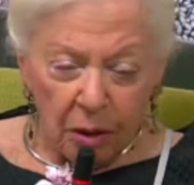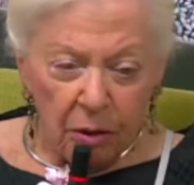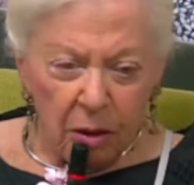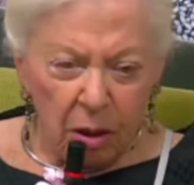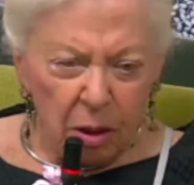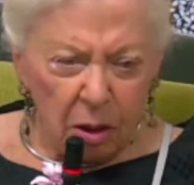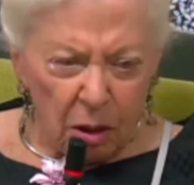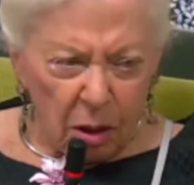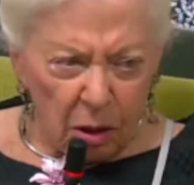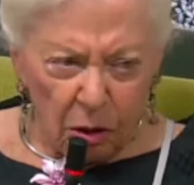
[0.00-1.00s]
the
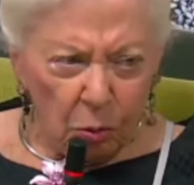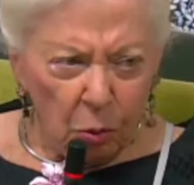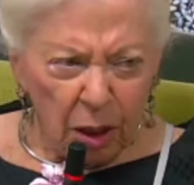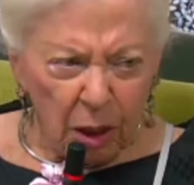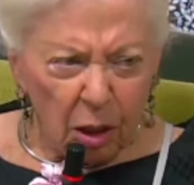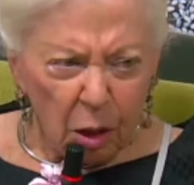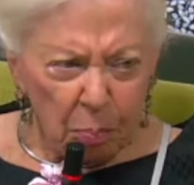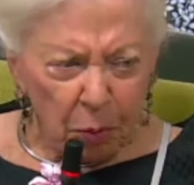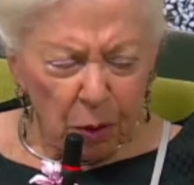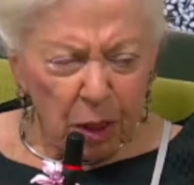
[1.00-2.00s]
UN
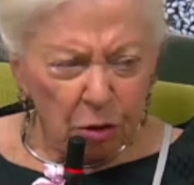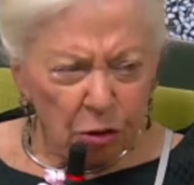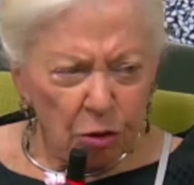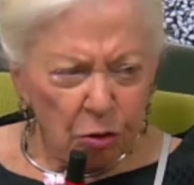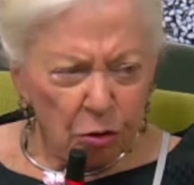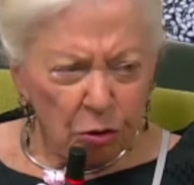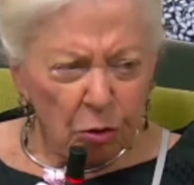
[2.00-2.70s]
operations